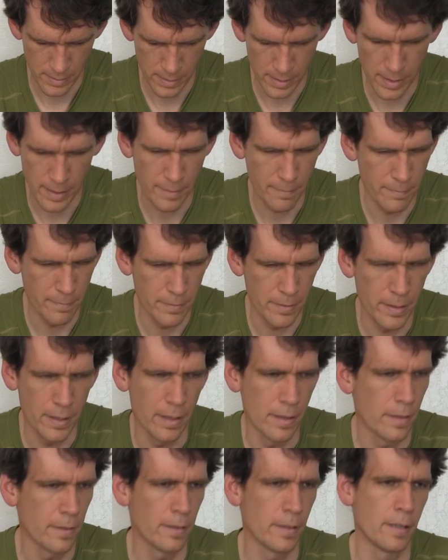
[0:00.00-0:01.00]
Yeah,
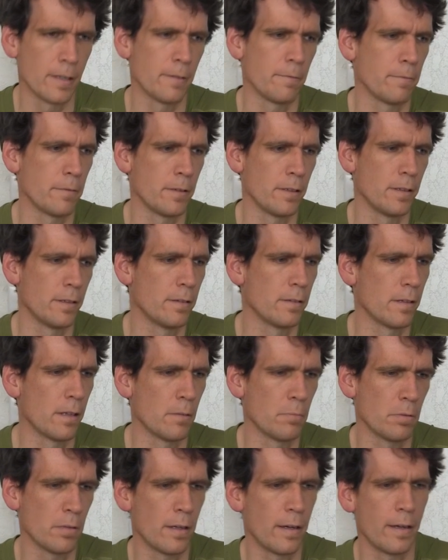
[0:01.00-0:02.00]
yeah, I've been
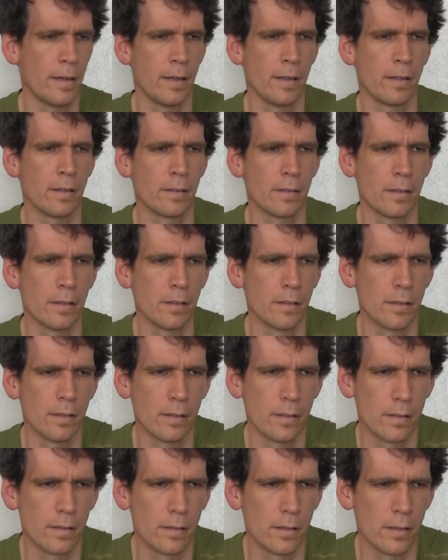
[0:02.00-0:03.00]
applying
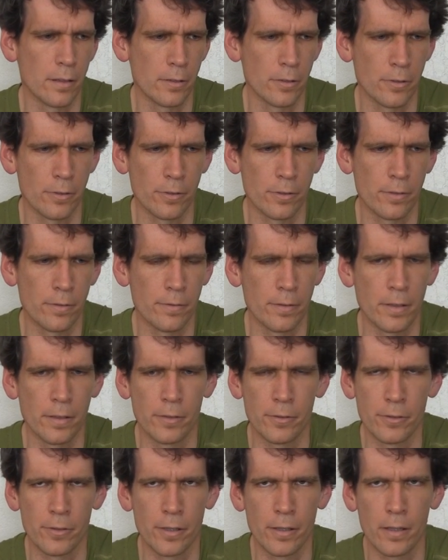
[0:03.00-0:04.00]
to all sorts of
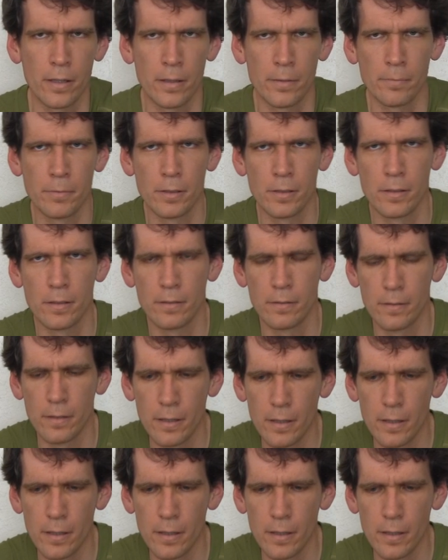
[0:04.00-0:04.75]
other jobs